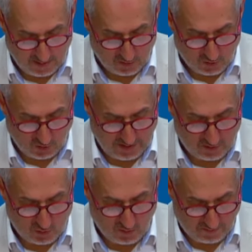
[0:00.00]
Turning
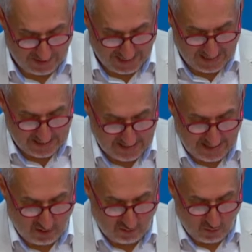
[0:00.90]
to
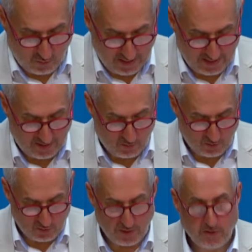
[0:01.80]
Afghanistan, over the weekend,
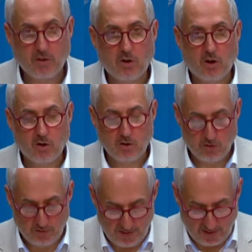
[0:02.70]
Rosemary
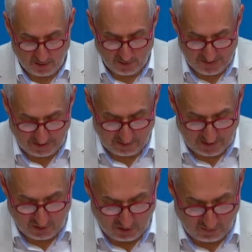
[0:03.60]
DiCarlo, the
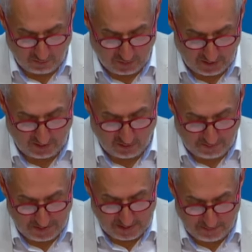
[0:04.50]
Undersecretary General for Political
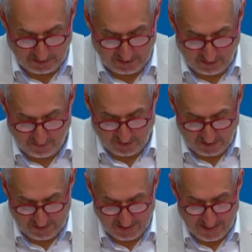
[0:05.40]
and Peacebuilding
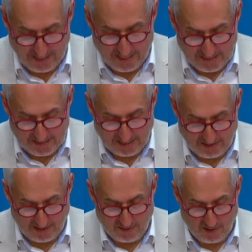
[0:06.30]
Affairs,
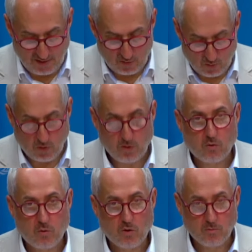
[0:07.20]
said that the
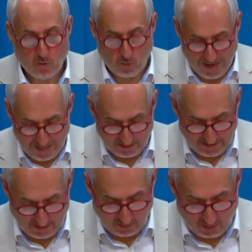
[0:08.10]
quote-unquote
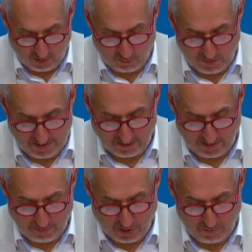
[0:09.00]
morality law
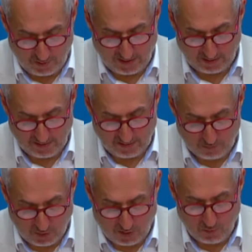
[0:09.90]
recently
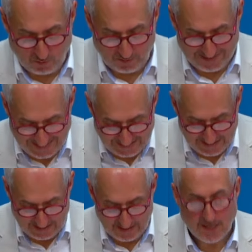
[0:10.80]

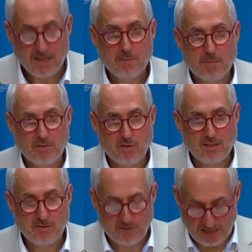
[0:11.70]
promulgated by the
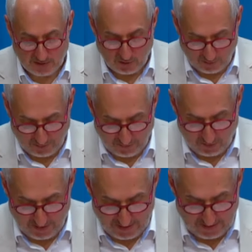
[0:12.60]
de facto
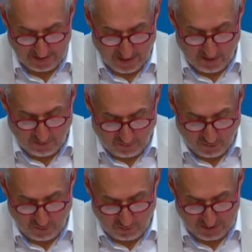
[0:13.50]
authorities
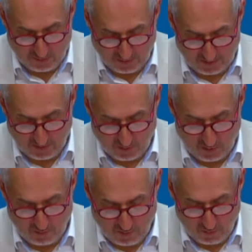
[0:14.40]
further restrict
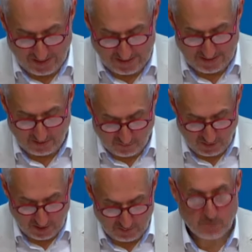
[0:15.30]
human rights and
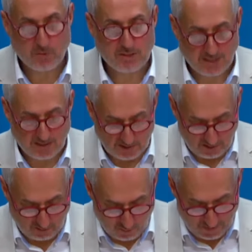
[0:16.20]
freedoms, particularly
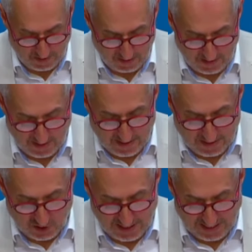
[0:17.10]
of women.
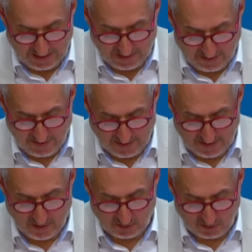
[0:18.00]
She added that this
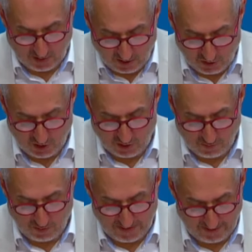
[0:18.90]
is
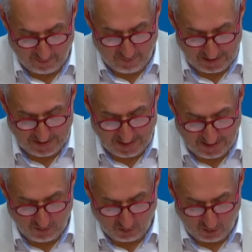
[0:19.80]
unconscionable, and if
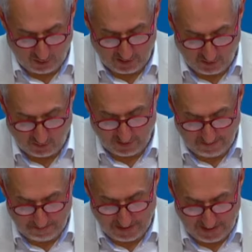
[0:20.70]
maintained, the law can only
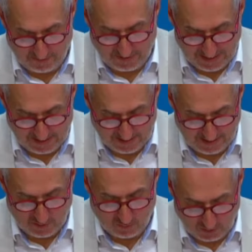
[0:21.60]
impede
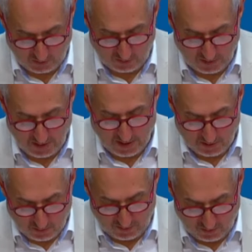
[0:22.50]
Afghanistan's return
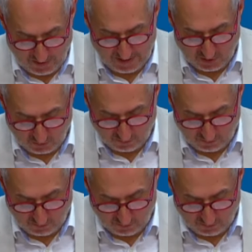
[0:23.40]
to international